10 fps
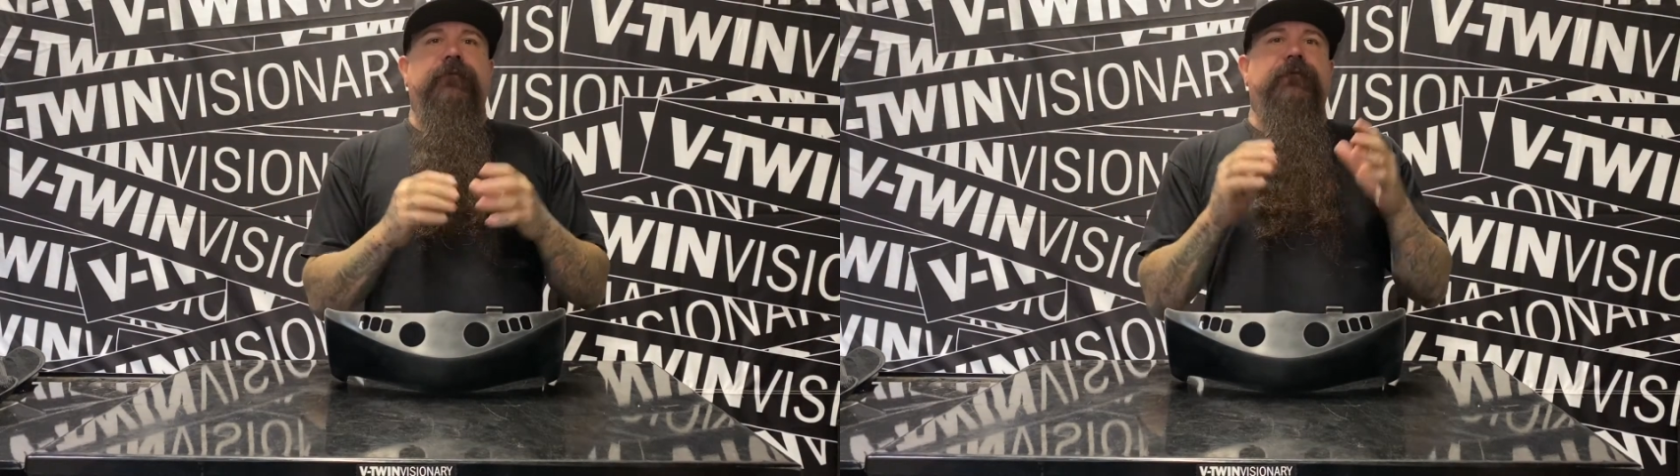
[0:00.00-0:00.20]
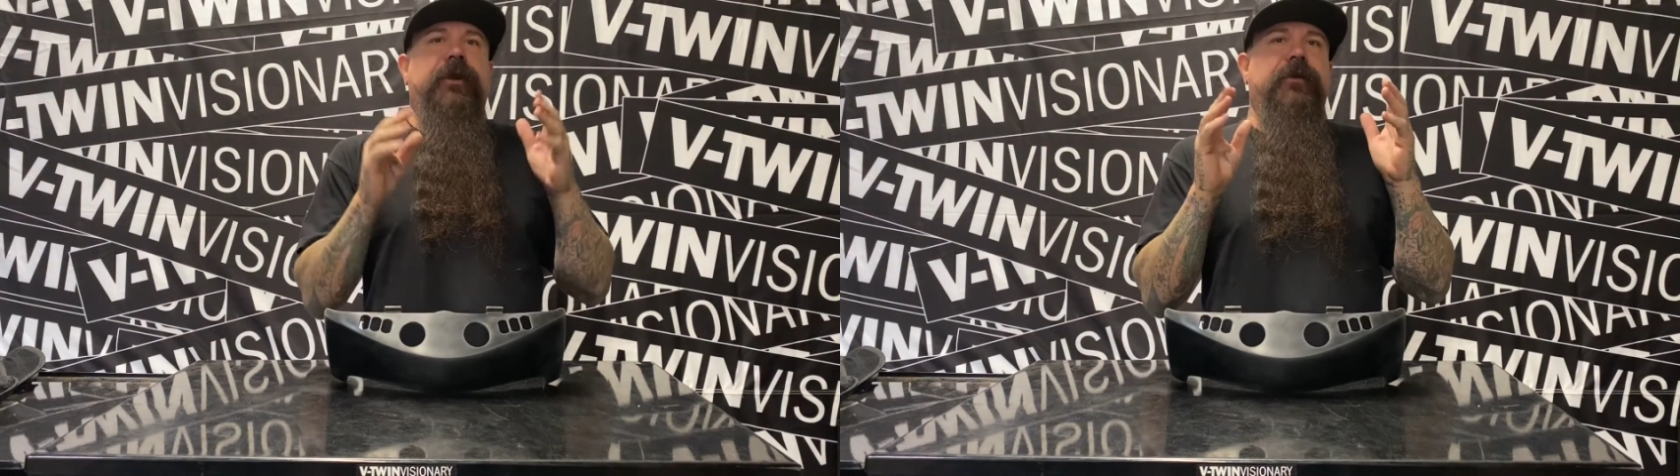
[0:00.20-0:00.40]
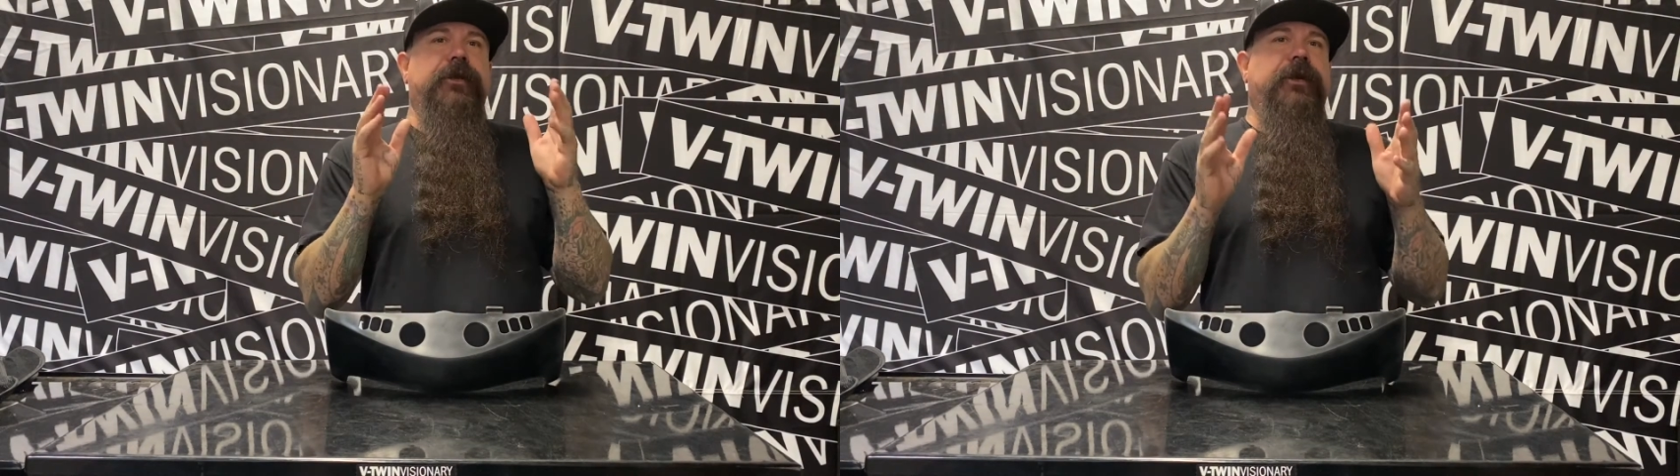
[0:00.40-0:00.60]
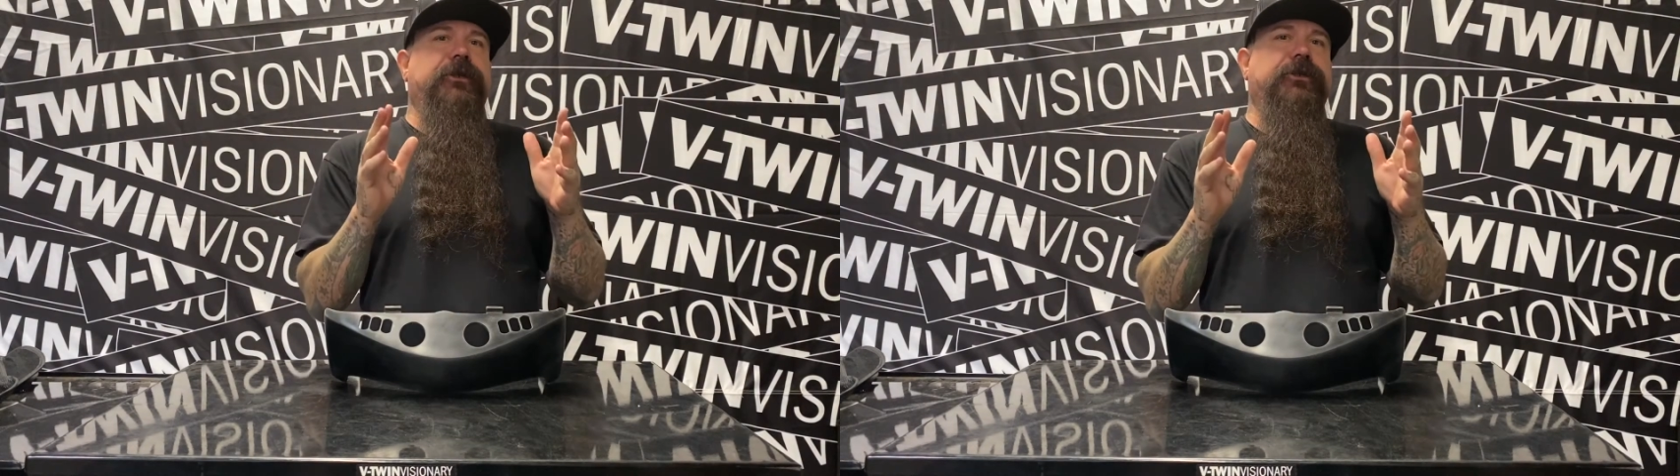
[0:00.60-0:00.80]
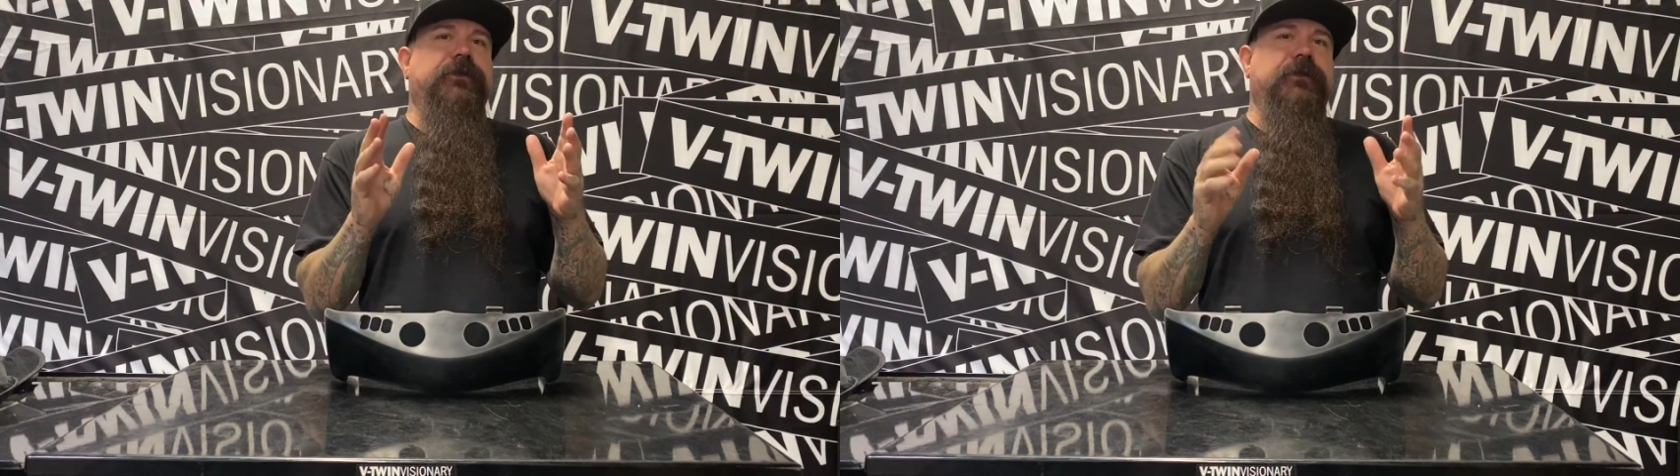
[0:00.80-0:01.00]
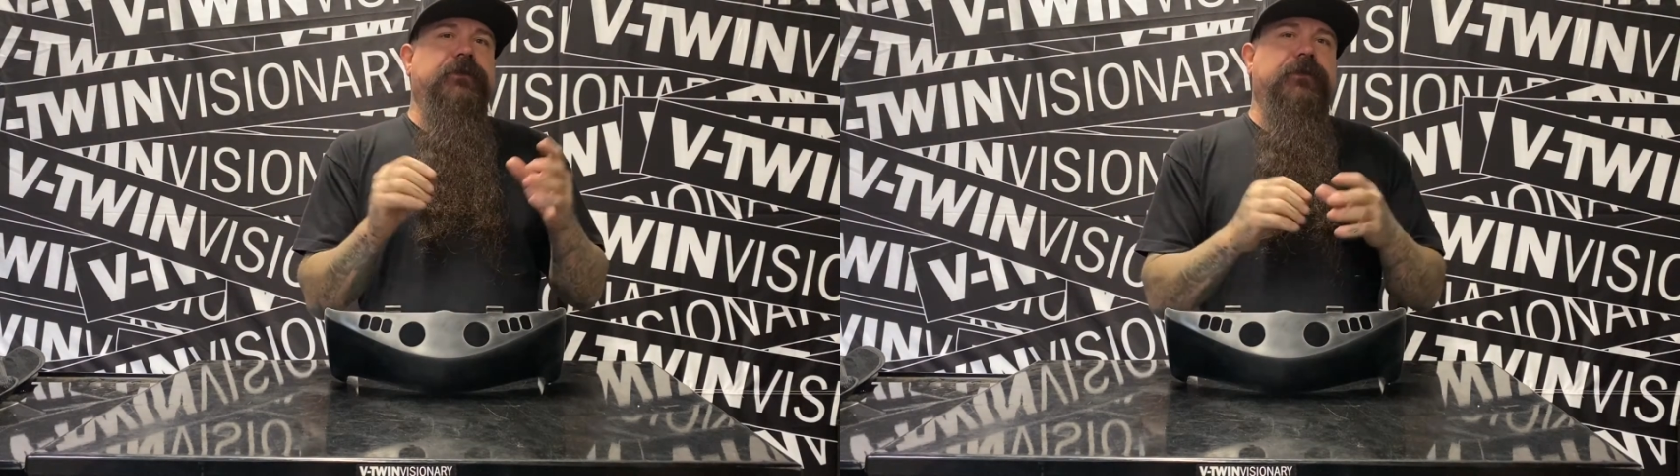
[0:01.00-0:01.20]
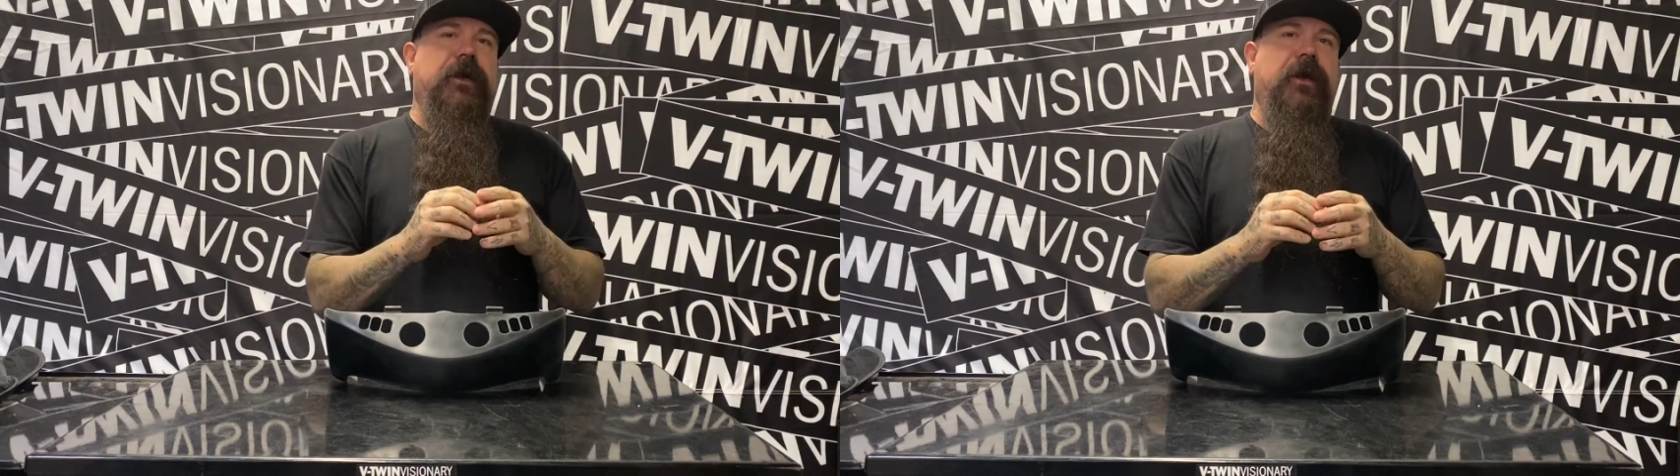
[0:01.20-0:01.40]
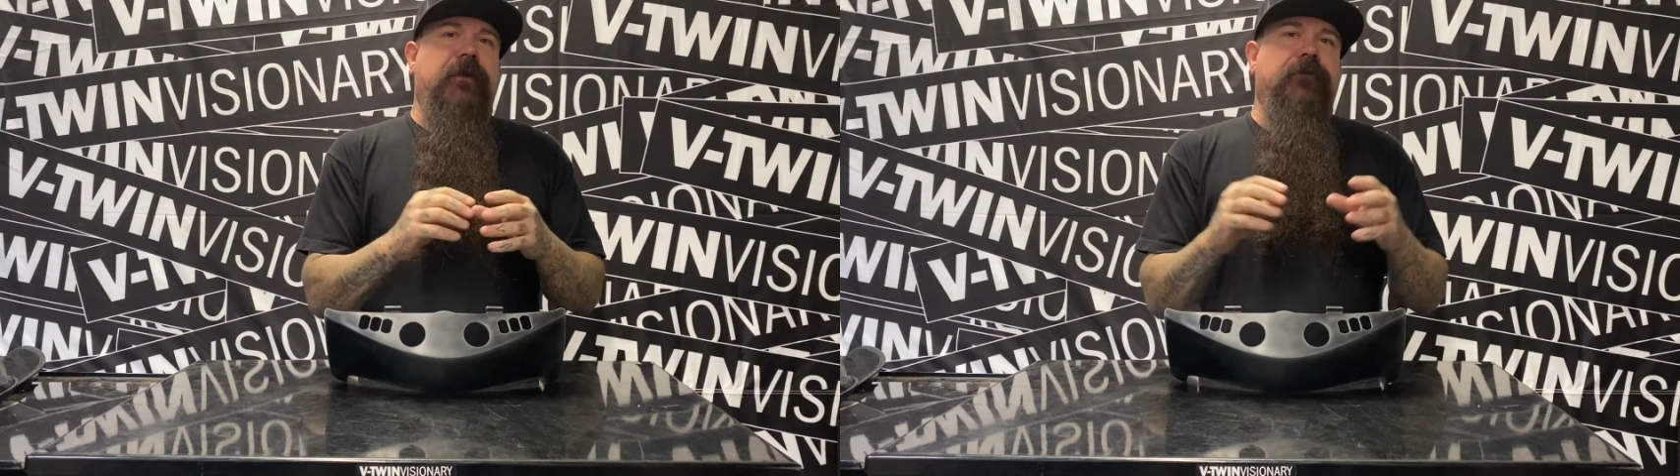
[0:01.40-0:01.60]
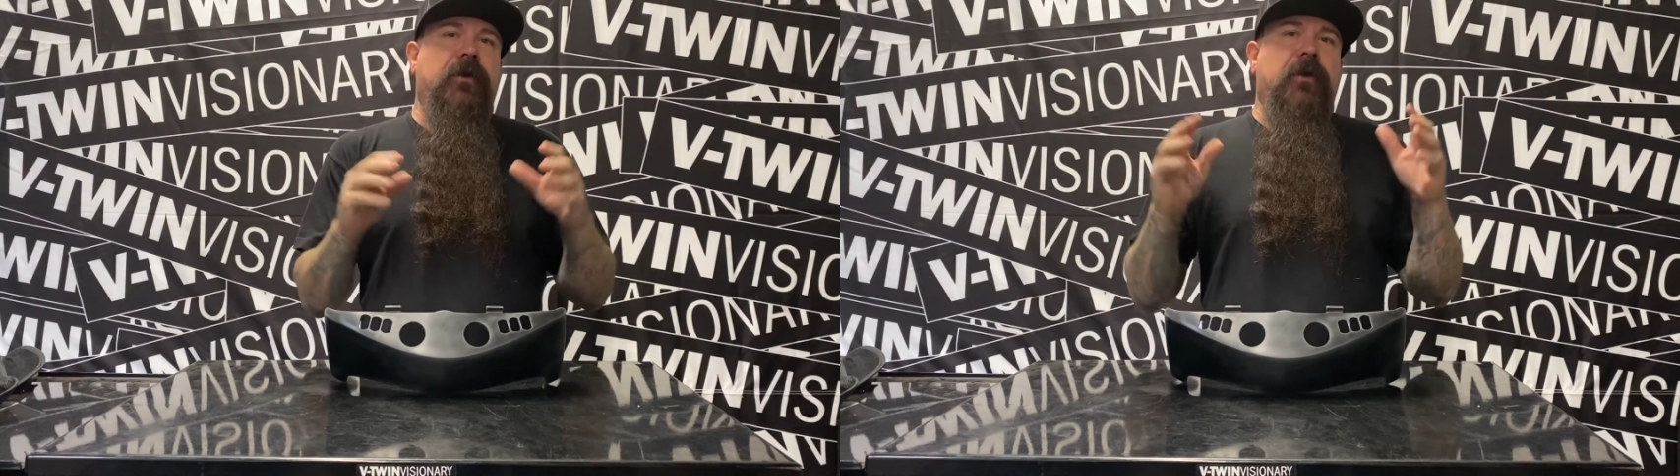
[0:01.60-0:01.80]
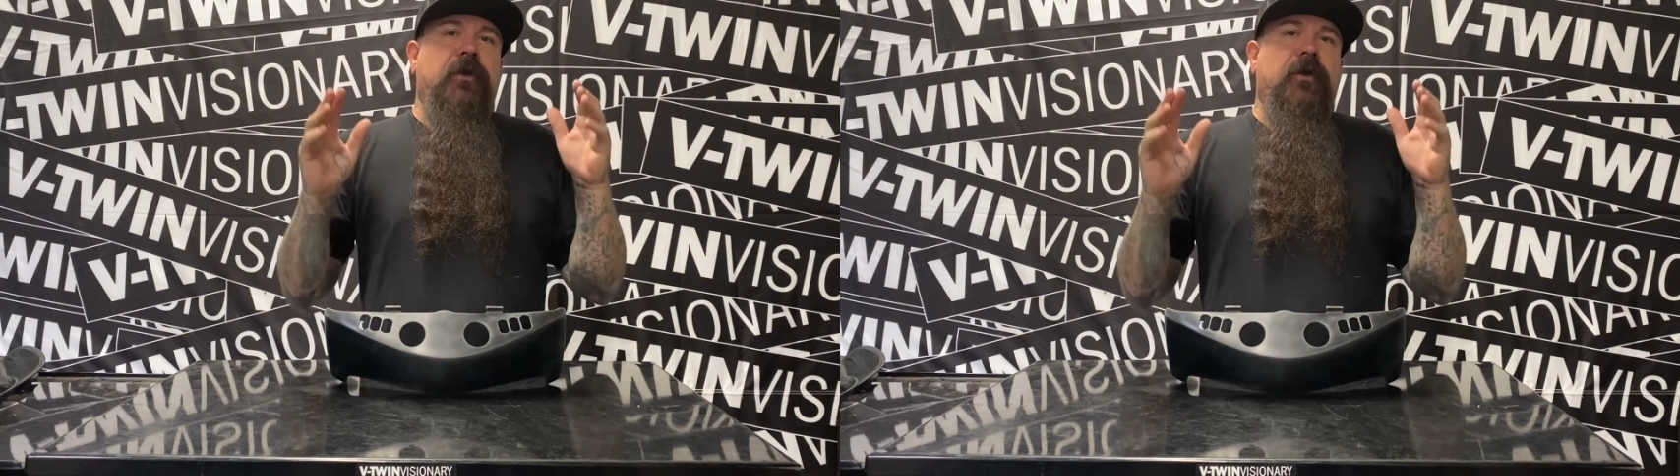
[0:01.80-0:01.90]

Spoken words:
variations of